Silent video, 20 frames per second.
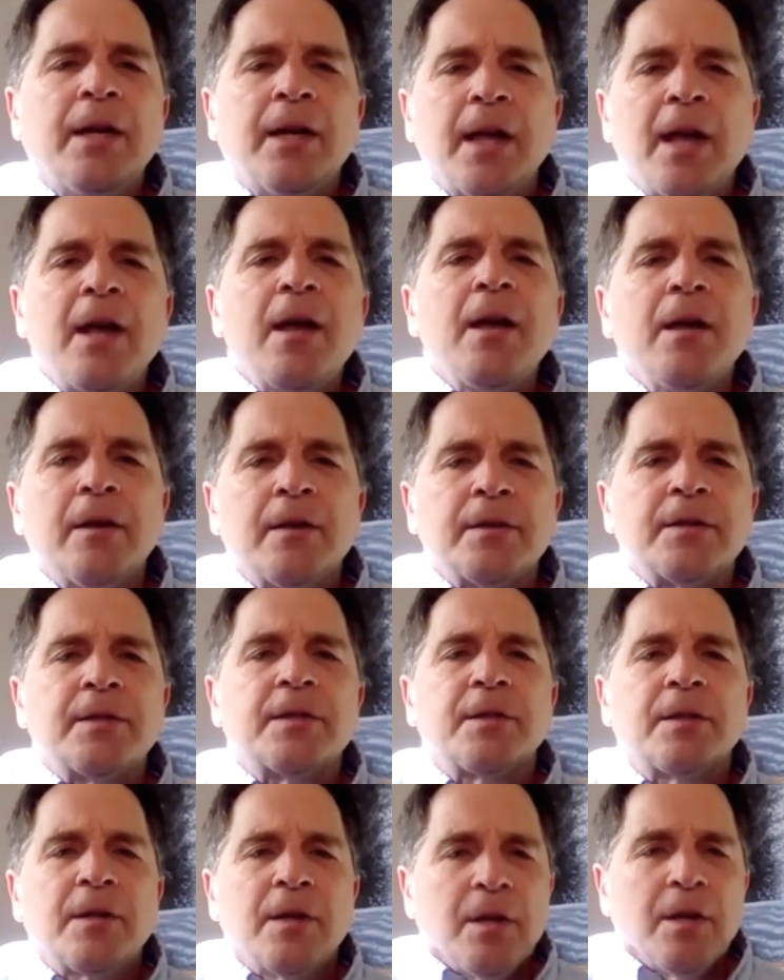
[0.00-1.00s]
to
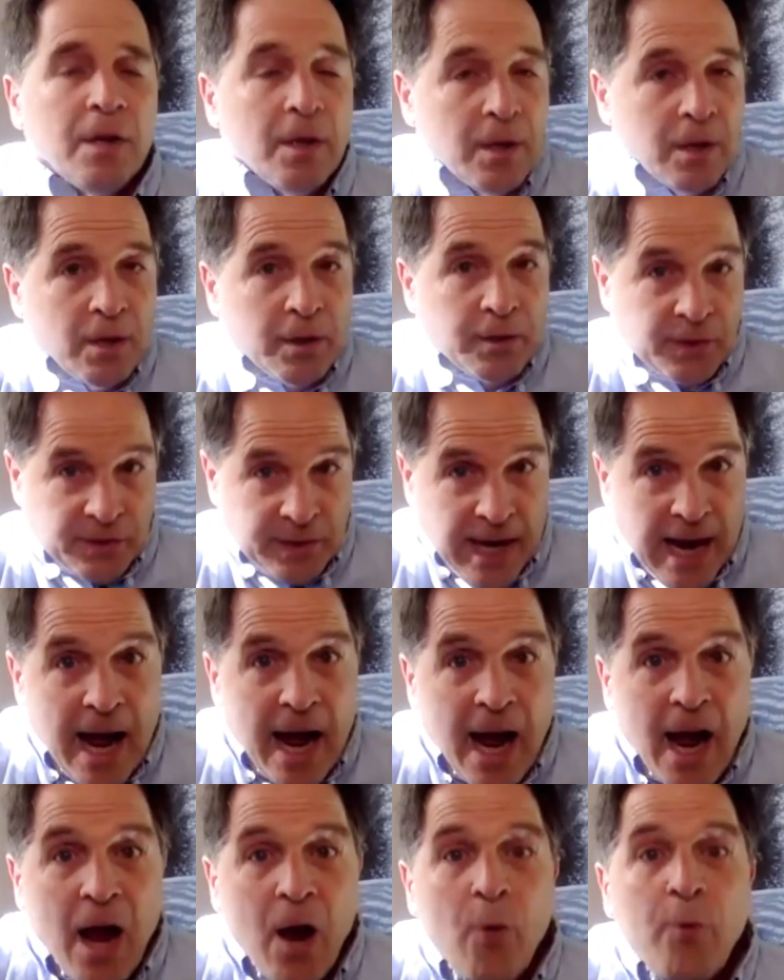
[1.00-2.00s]
guess just
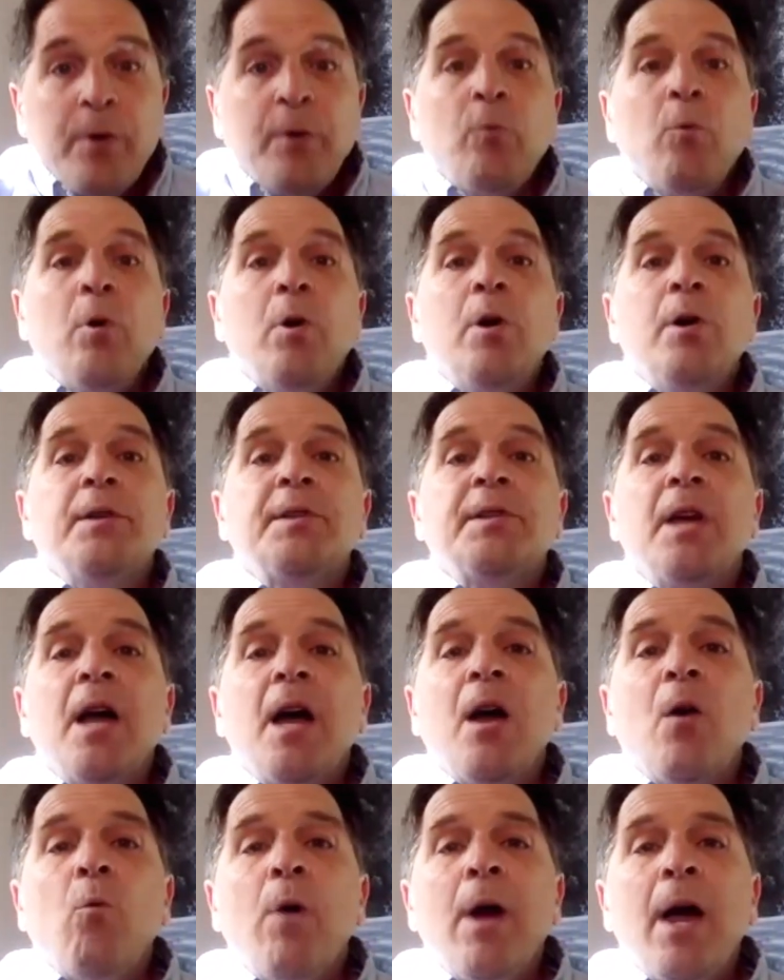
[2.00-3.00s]
how it was
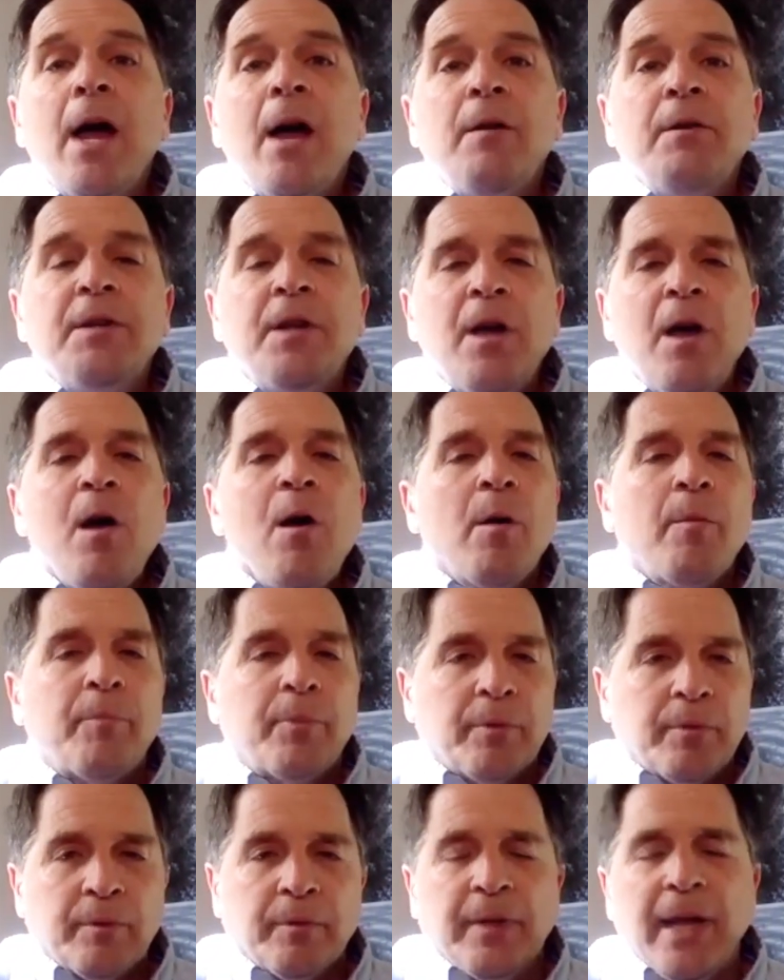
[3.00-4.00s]
I wound up
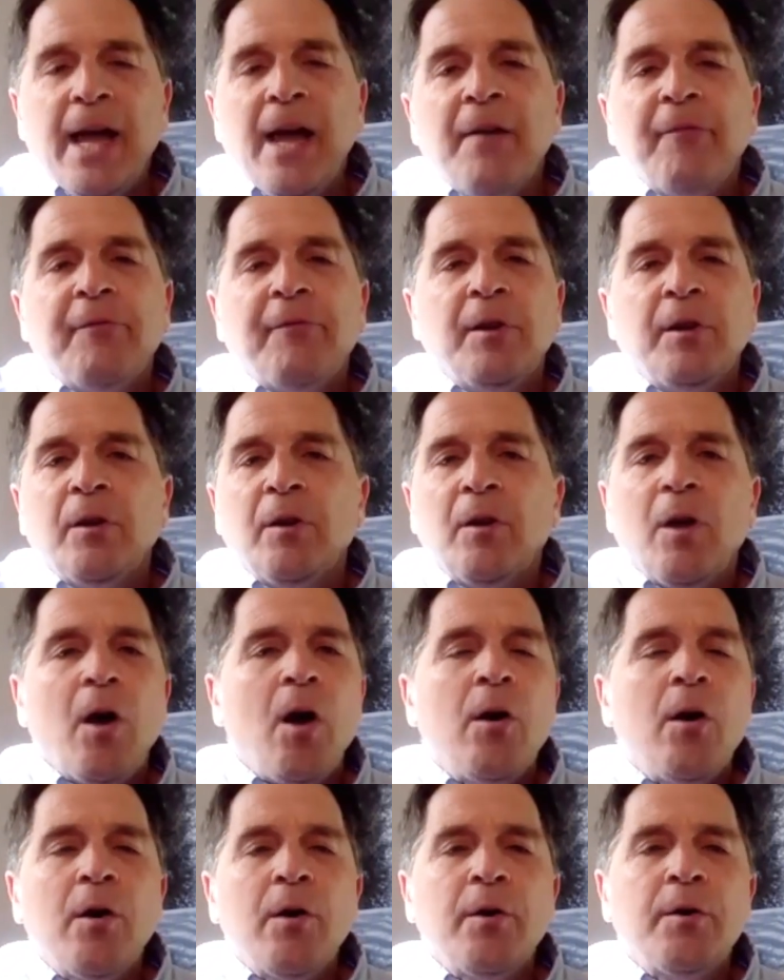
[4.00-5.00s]
laughing
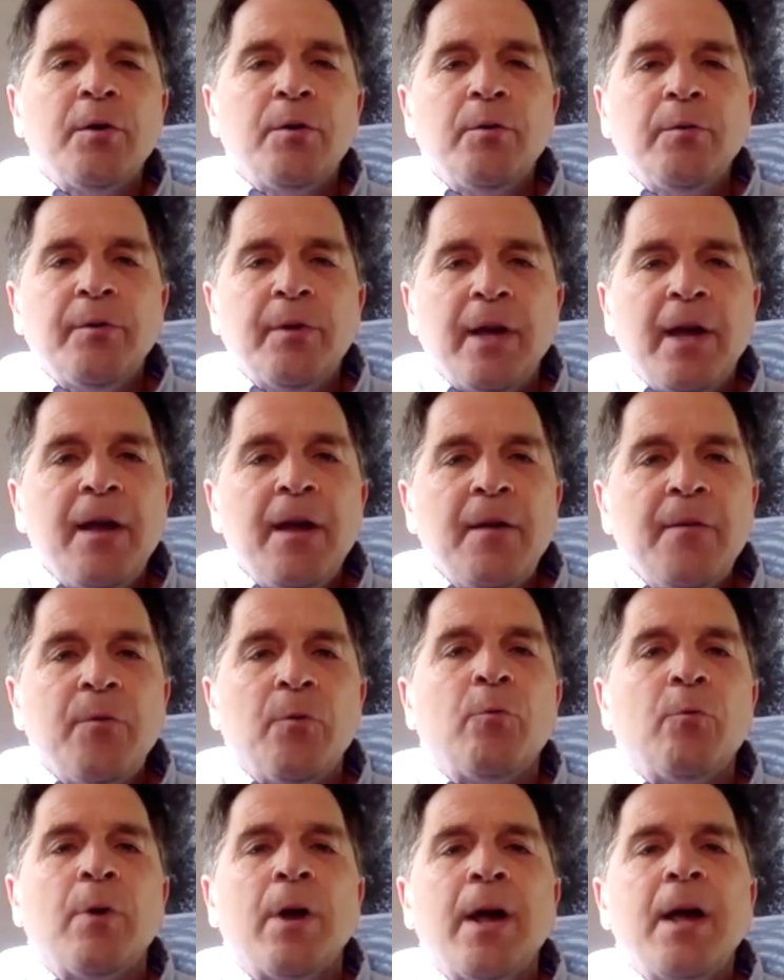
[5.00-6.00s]
harder than
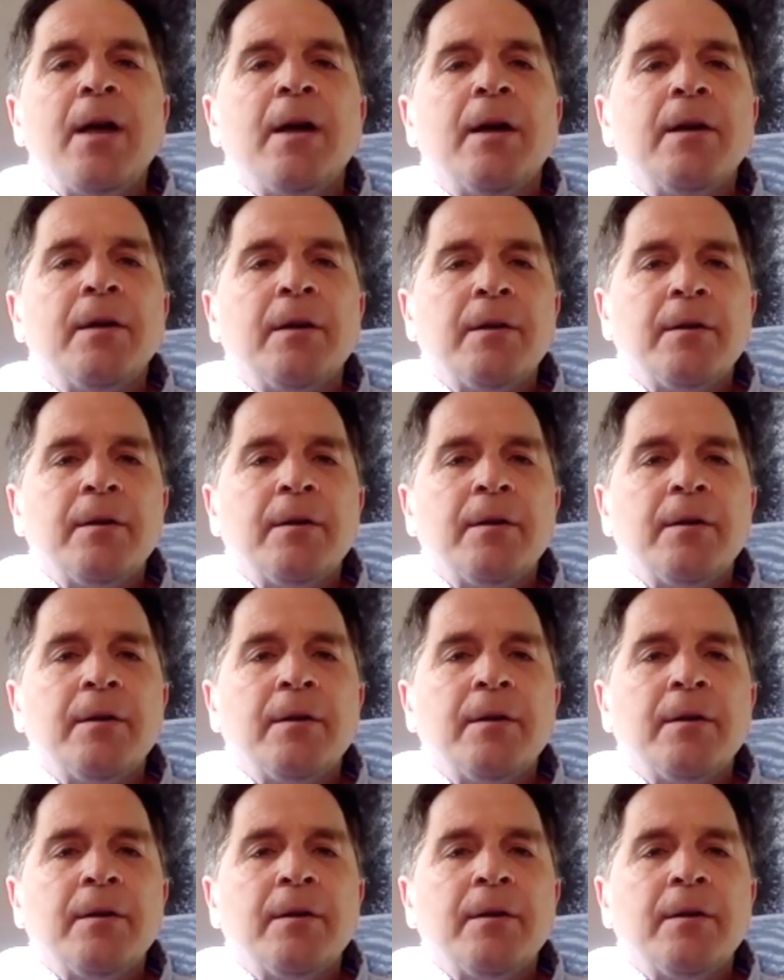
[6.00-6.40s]
the rest.